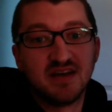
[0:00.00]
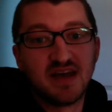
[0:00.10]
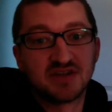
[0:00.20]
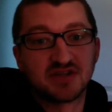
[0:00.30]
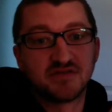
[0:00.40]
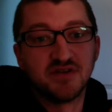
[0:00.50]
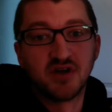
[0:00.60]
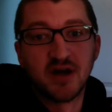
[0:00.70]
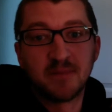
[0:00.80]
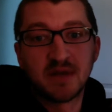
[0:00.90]
and it's just
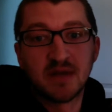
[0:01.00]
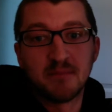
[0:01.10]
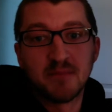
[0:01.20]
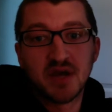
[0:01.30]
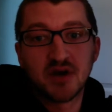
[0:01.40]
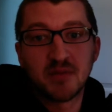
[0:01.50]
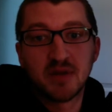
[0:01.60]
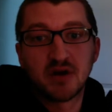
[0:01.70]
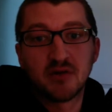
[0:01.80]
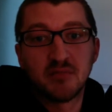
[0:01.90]
filling up, getting bigger and
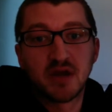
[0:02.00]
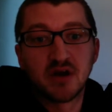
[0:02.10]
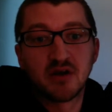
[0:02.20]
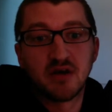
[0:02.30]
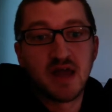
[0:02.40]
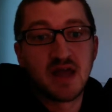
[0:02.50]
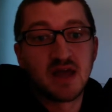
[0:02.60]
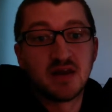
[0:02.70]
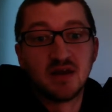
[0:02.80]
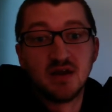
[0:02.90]
bigger and bigger. And